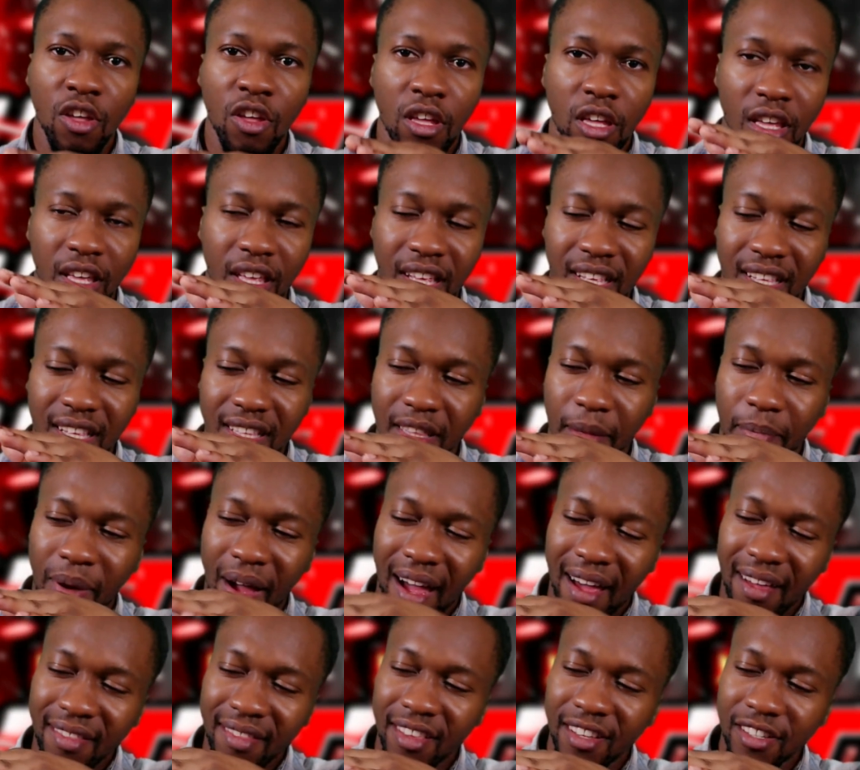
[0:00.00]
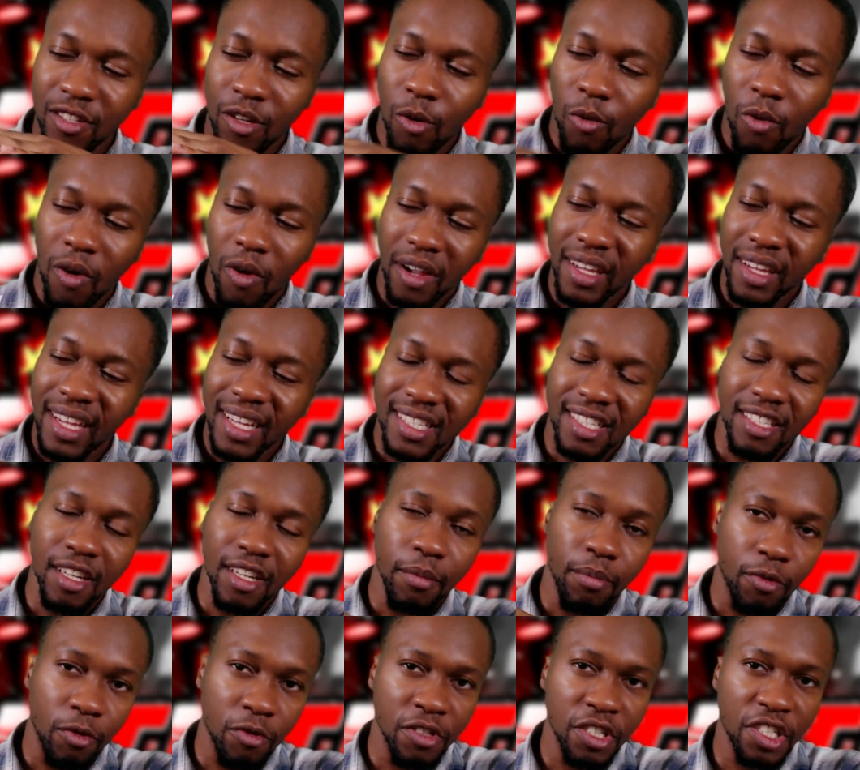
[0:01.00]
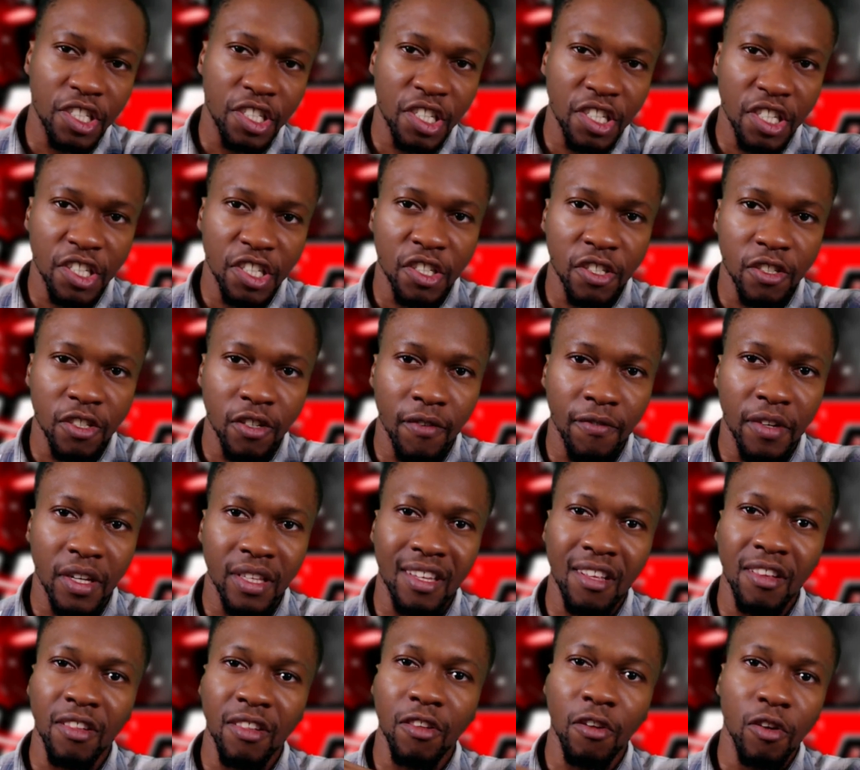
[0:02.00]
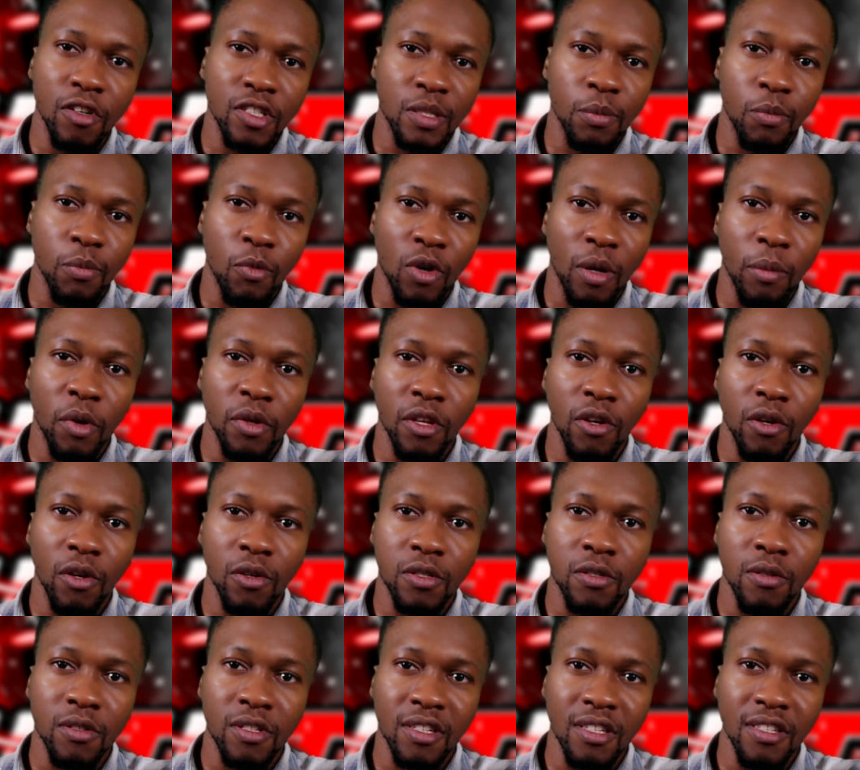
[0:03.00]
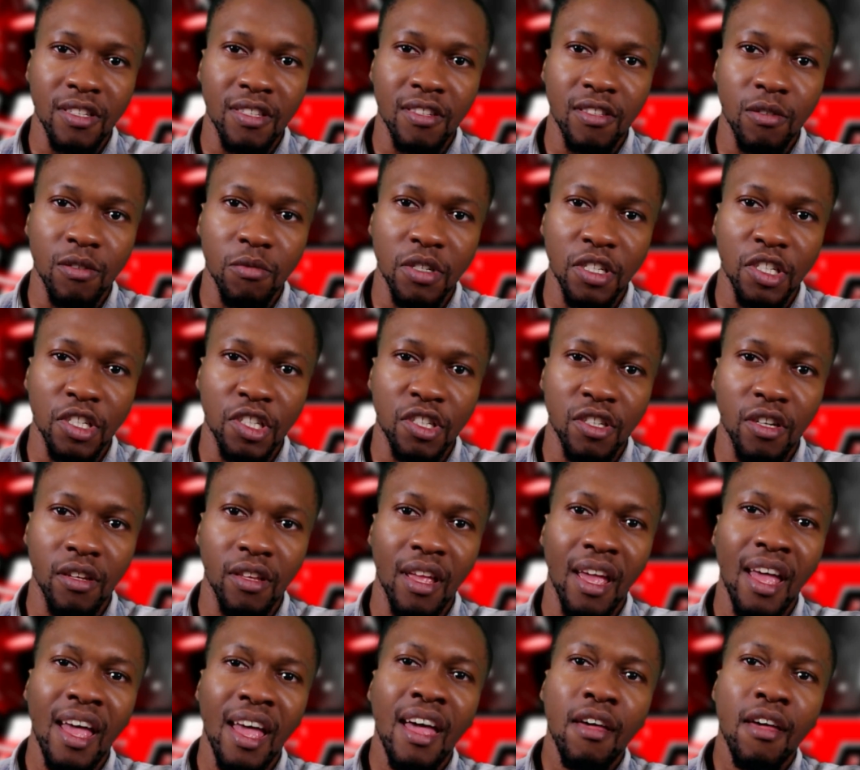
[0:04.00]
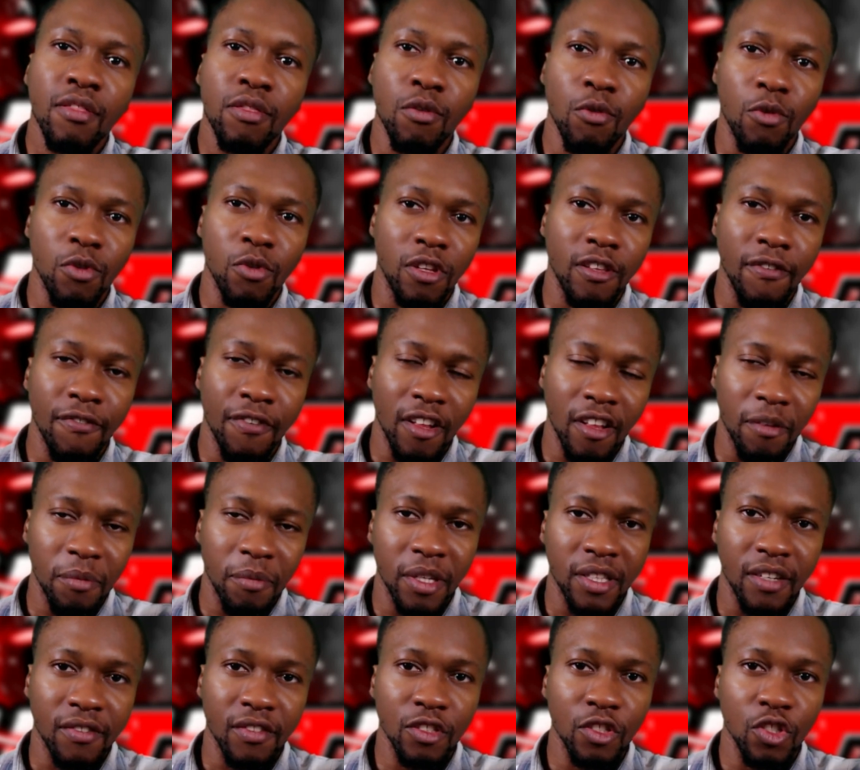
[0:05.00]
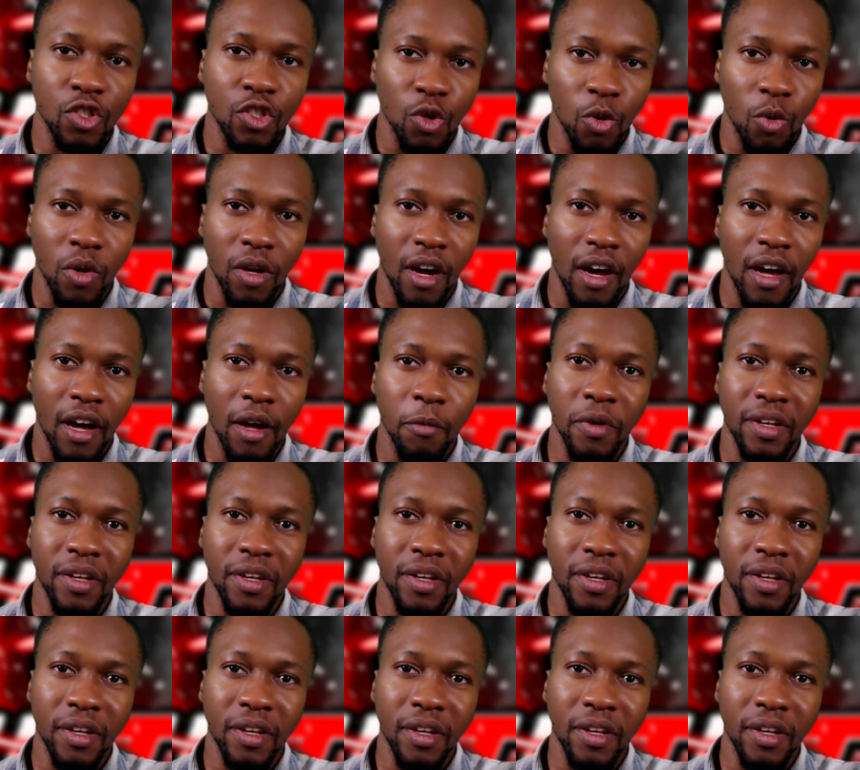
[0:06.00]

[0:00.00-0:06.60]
the path is Kawaki gets an appreciation of it, learns more about the Otsutsuki situation through the development of the Jougan.